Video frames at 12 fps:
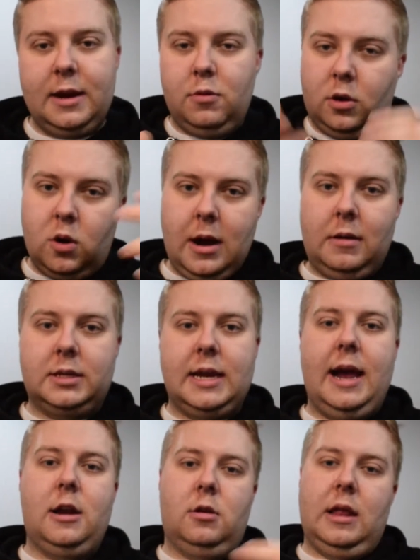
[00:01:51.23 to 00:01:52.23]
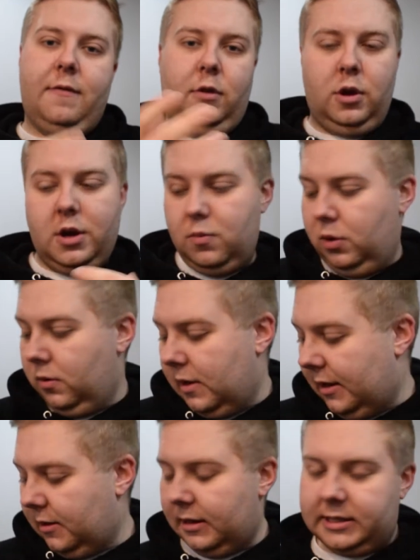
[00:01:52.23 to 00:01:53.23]
We'll go outside, we'll have a look, and
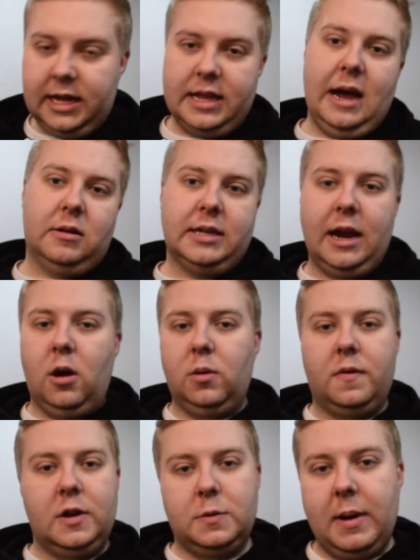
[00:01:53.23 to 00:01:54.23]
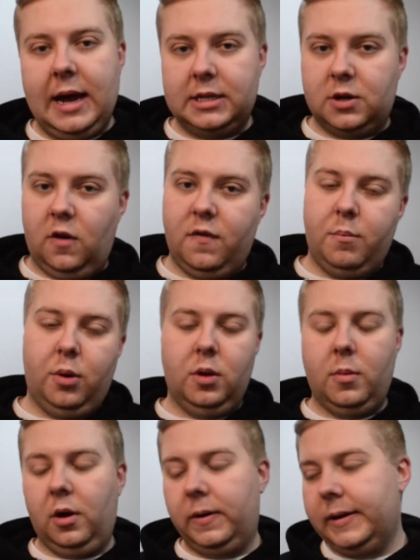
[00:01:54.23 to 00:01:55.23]
I'll tell you how to get all of these parts off and put
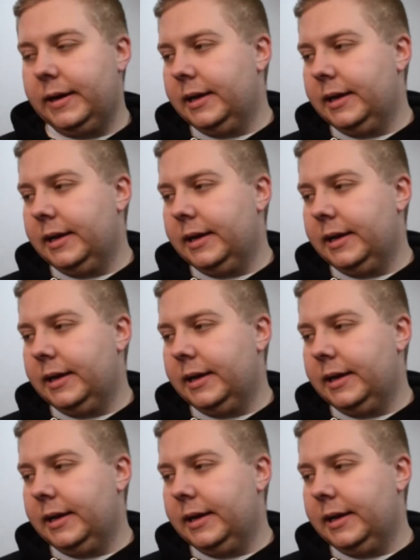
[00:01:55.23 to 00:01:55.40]
them on,